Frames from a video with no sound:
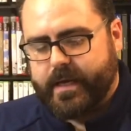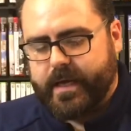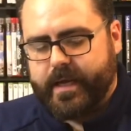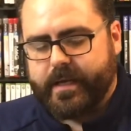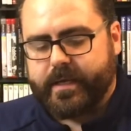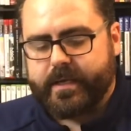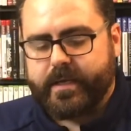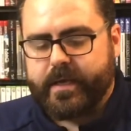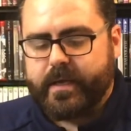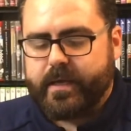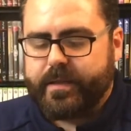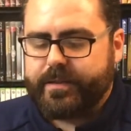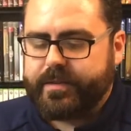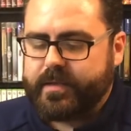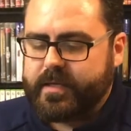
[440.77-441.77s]
I got
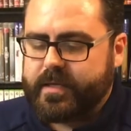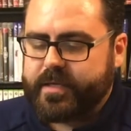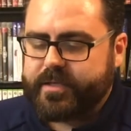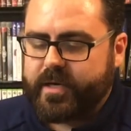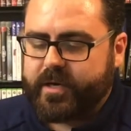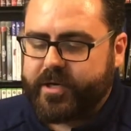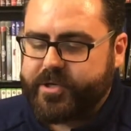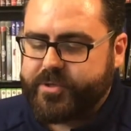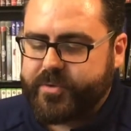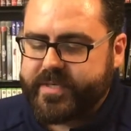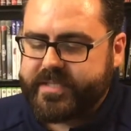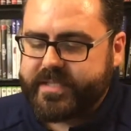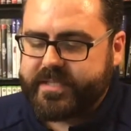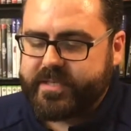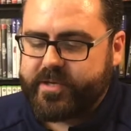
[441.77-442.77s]
an Atari
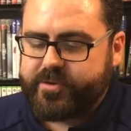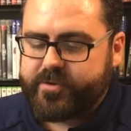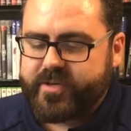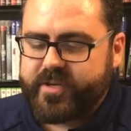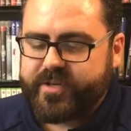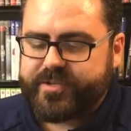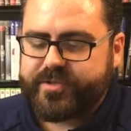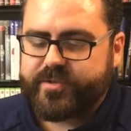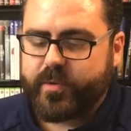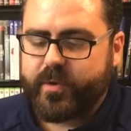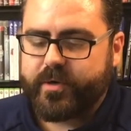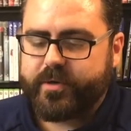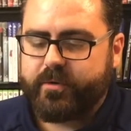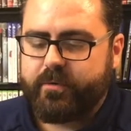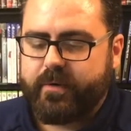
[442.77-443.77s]
2600,
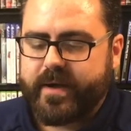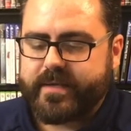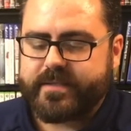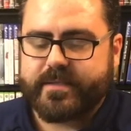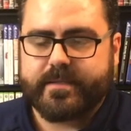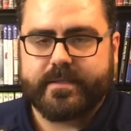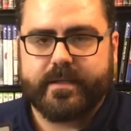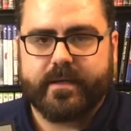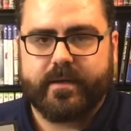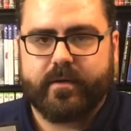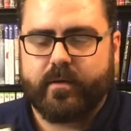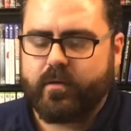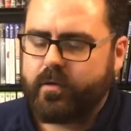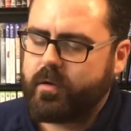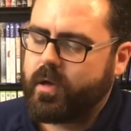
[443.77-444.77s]
Sword Quest,
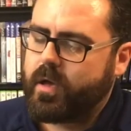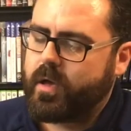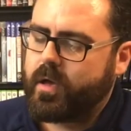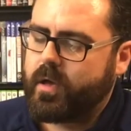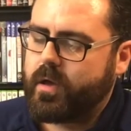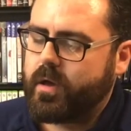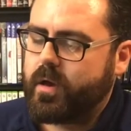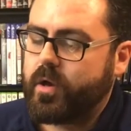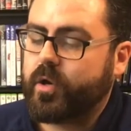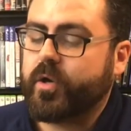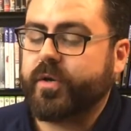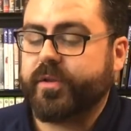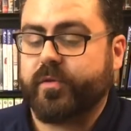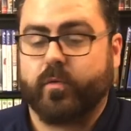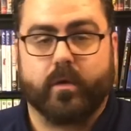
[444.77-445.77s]

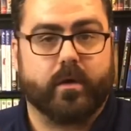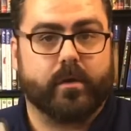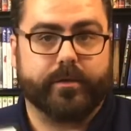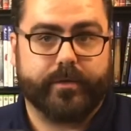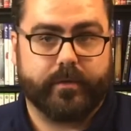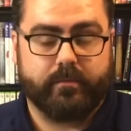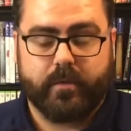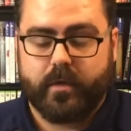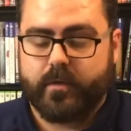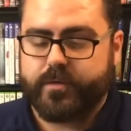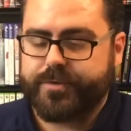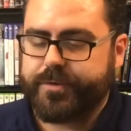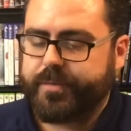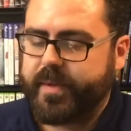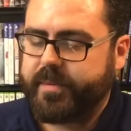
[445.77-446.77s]
Earthworld.
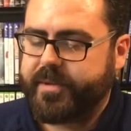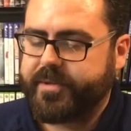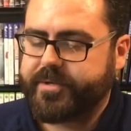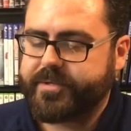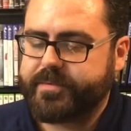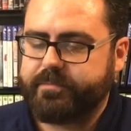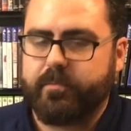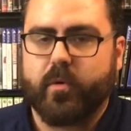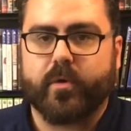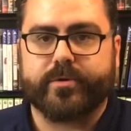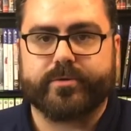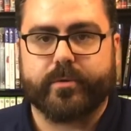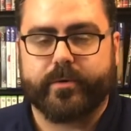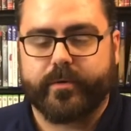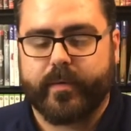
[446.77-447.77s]
So maybe there's more
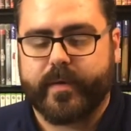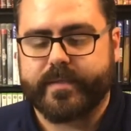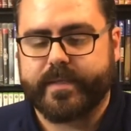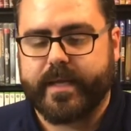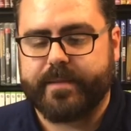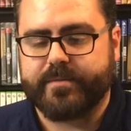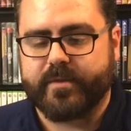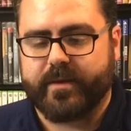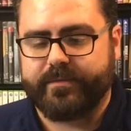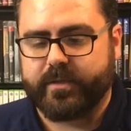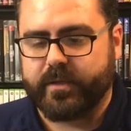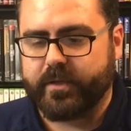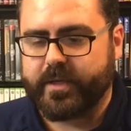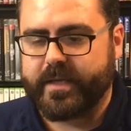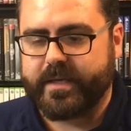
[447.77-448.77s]
Sword Quest games. I'll have to
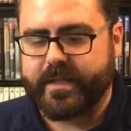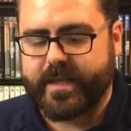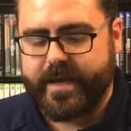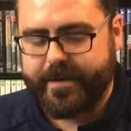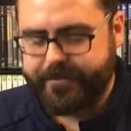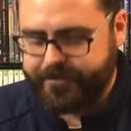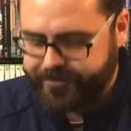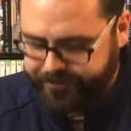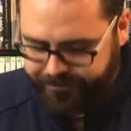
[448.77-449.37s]
look into that.